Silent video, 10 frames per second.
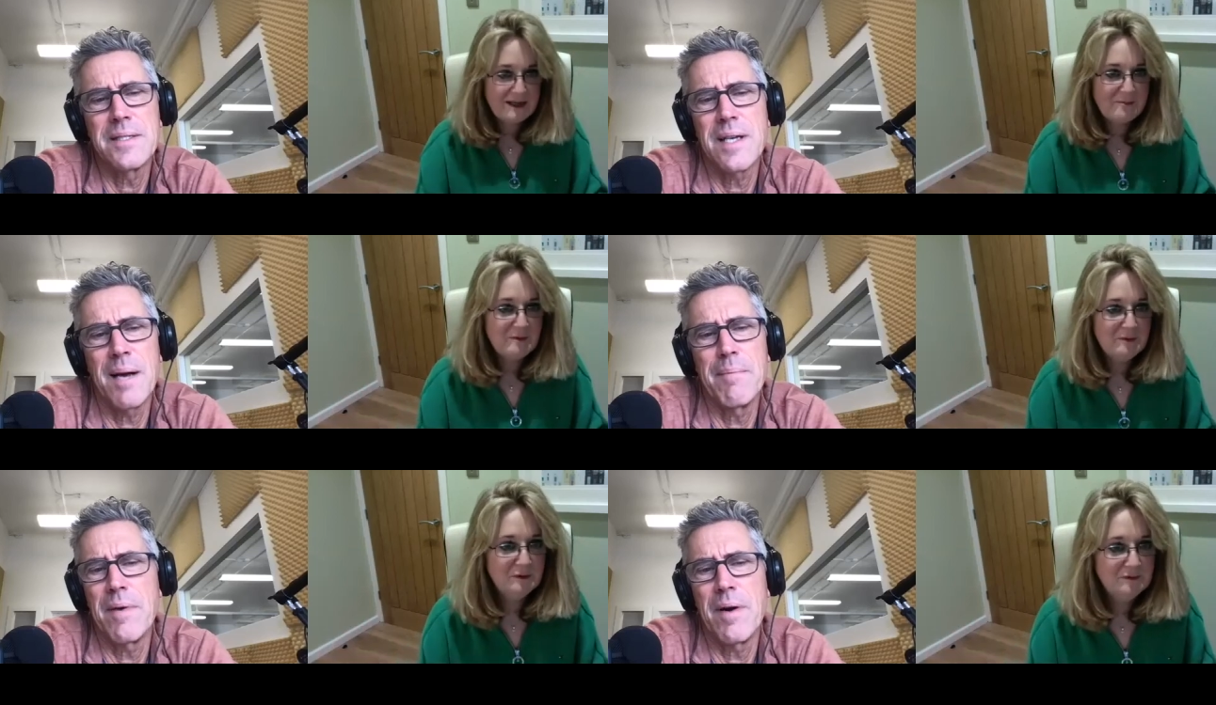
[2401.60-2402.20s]
Speaker 1: um,
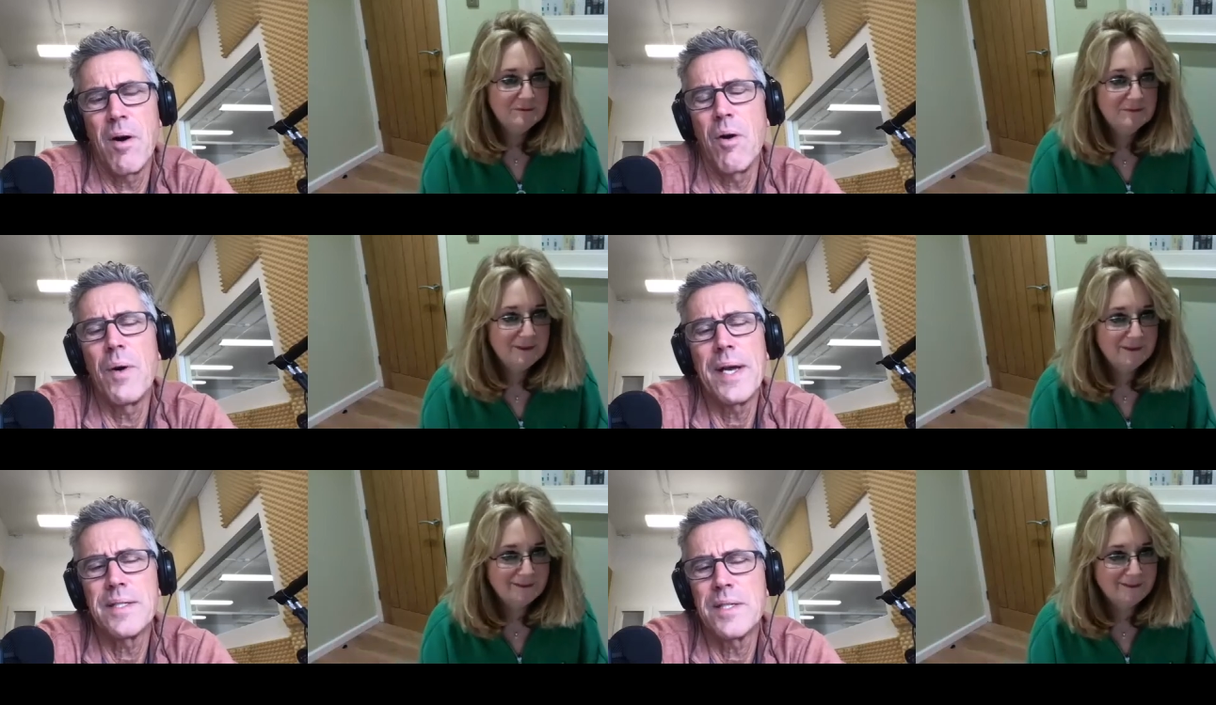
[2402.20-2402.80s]
I'm
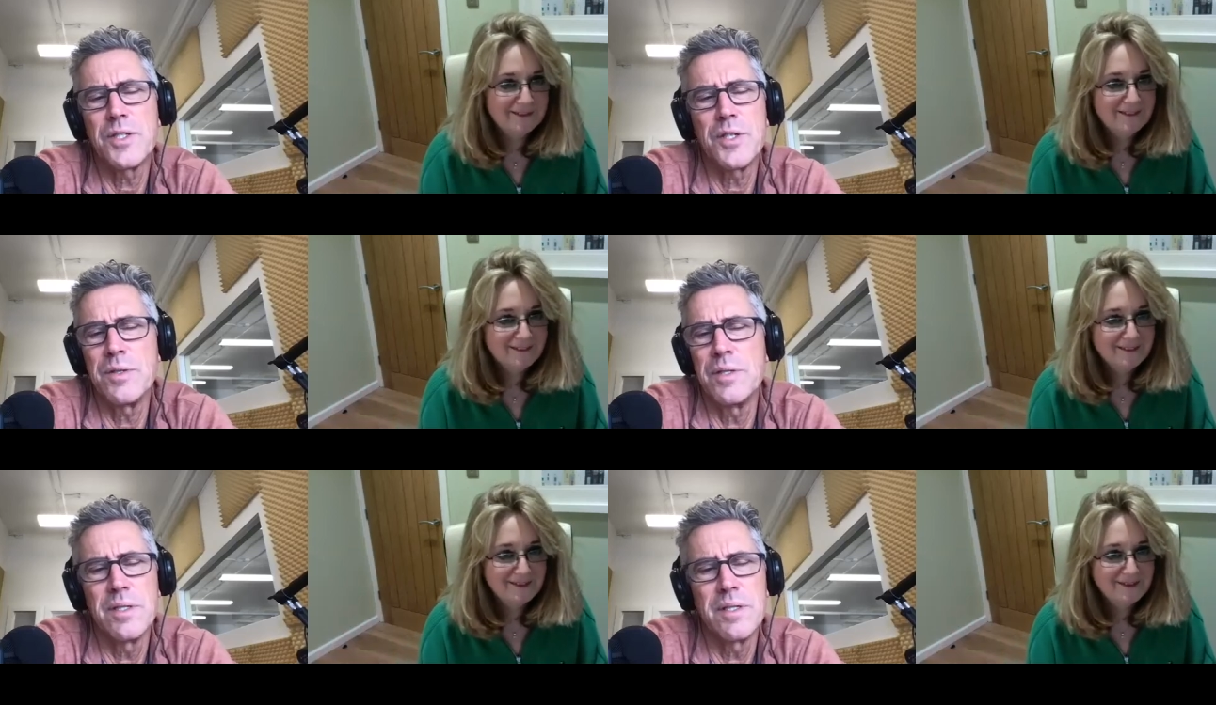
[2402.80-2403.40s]
always a
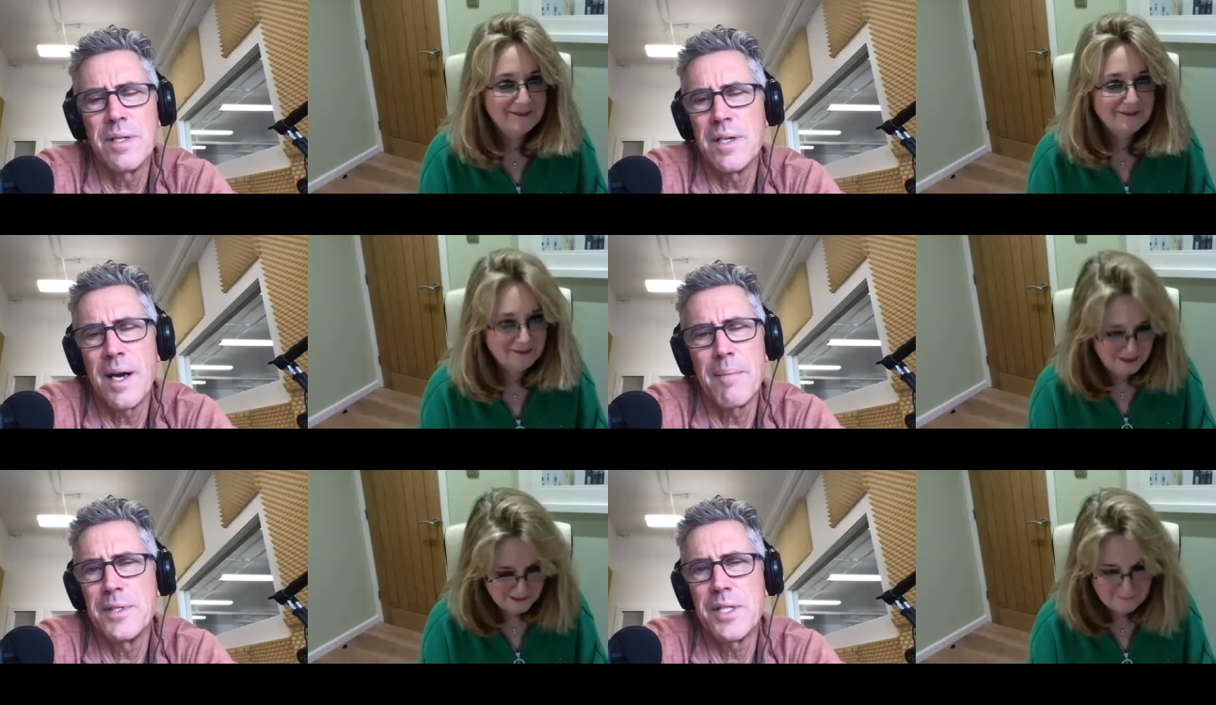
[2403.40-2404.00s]
student.
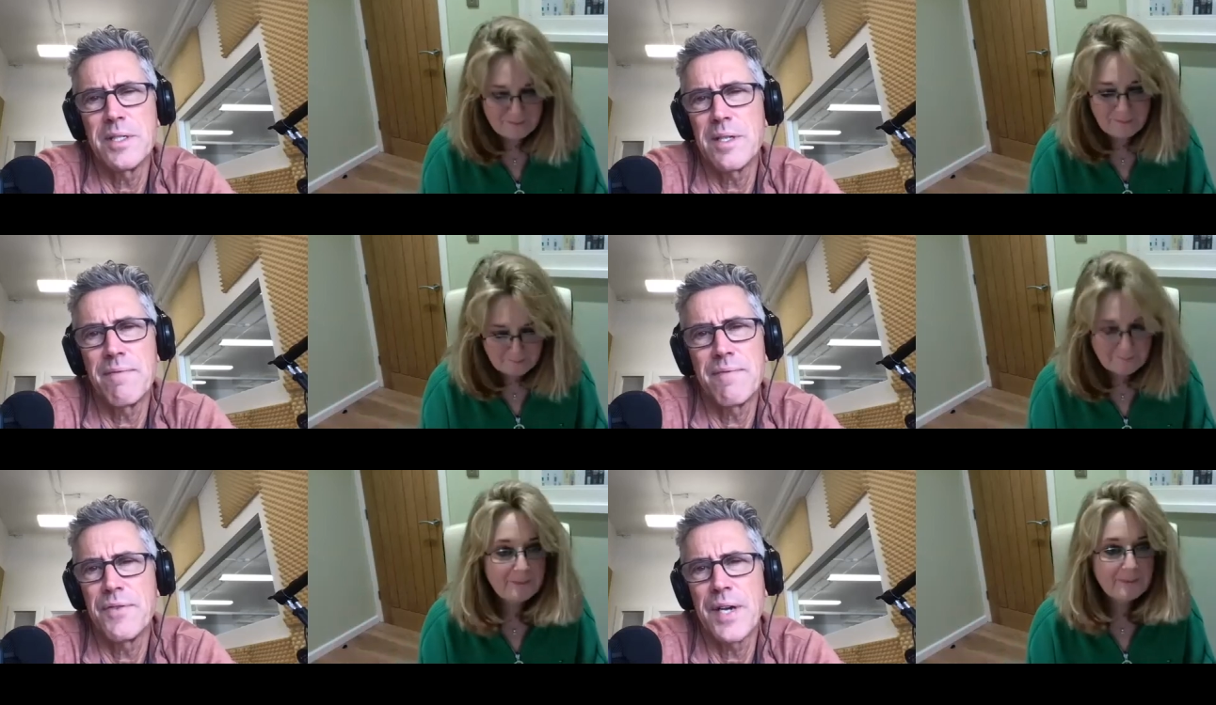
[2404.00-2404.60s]
I'm just a
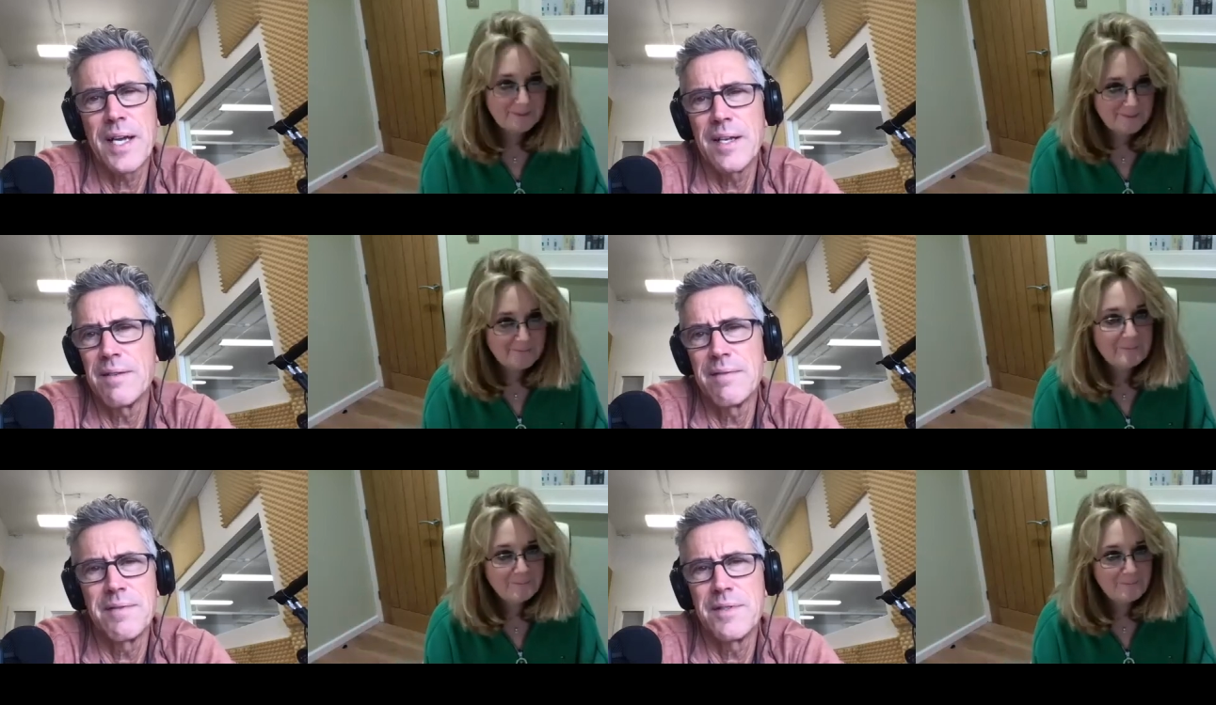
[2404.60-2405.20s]
friggin'
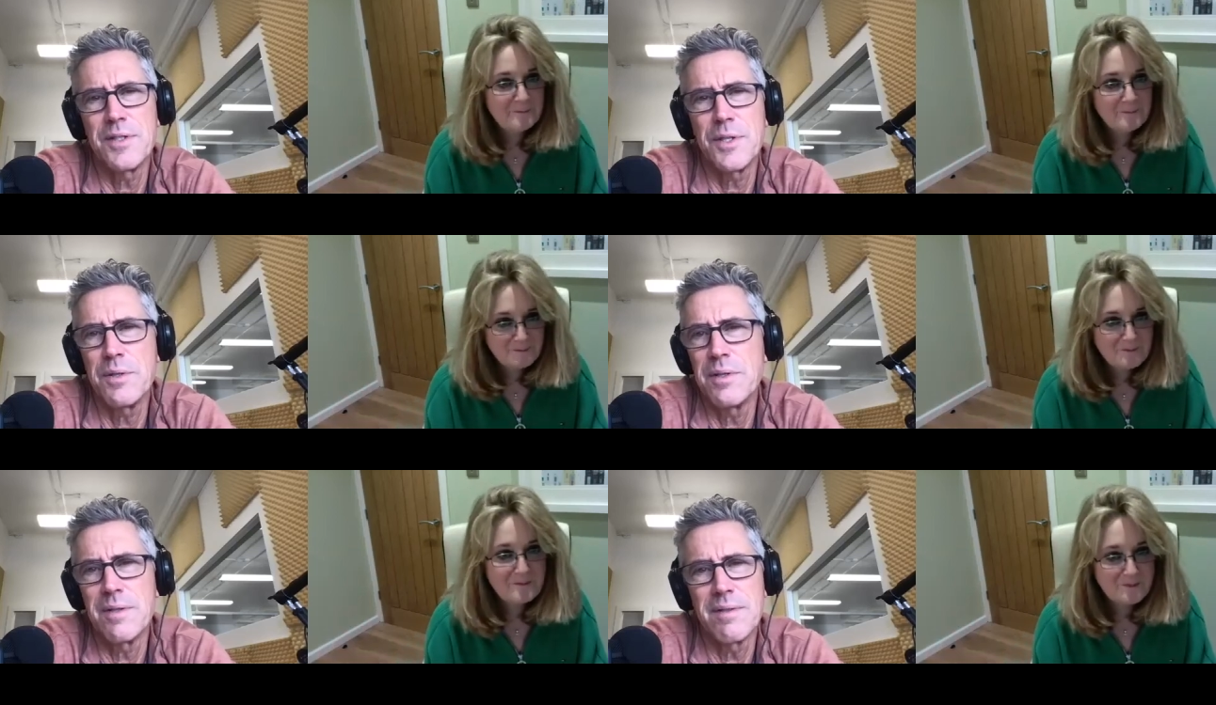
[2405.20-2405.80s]

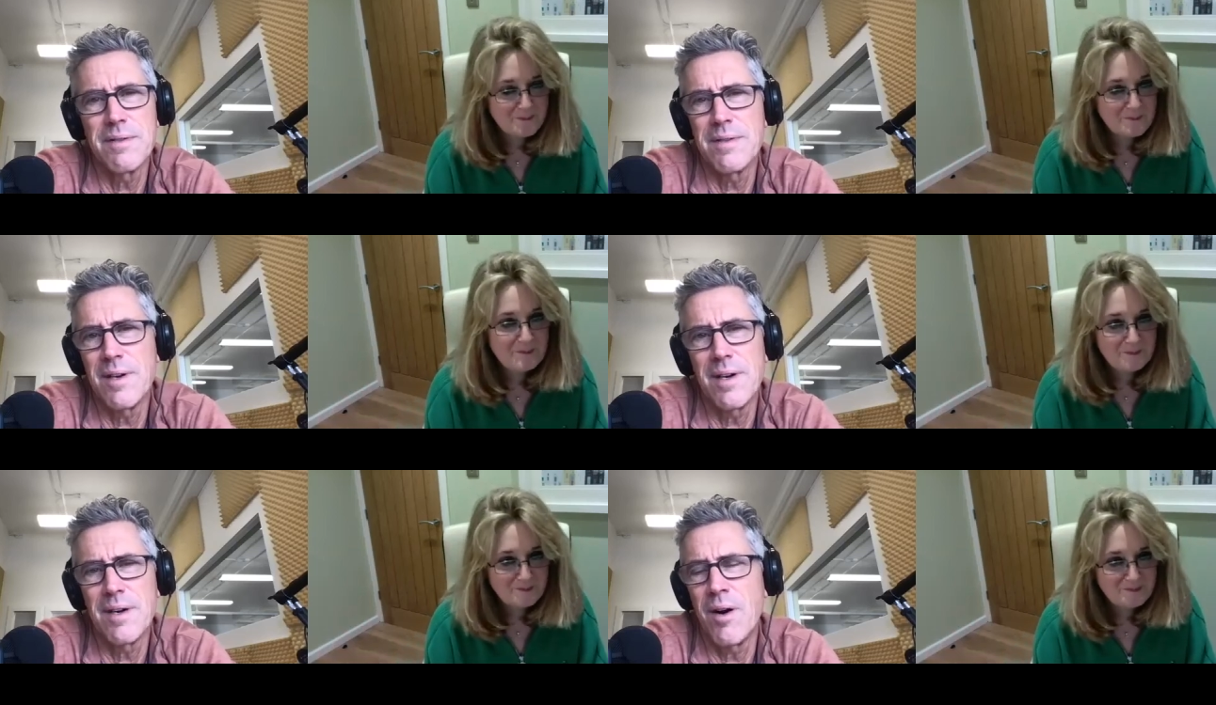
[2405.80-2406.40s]
student,
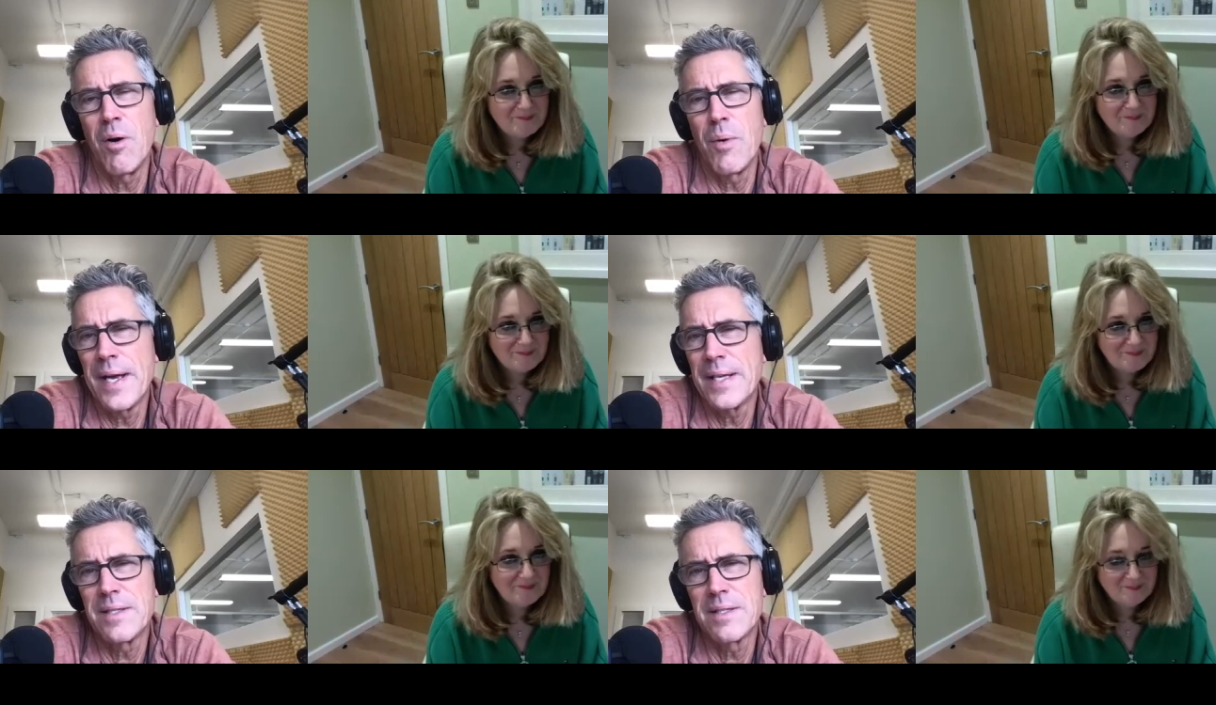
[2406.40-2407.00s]
always.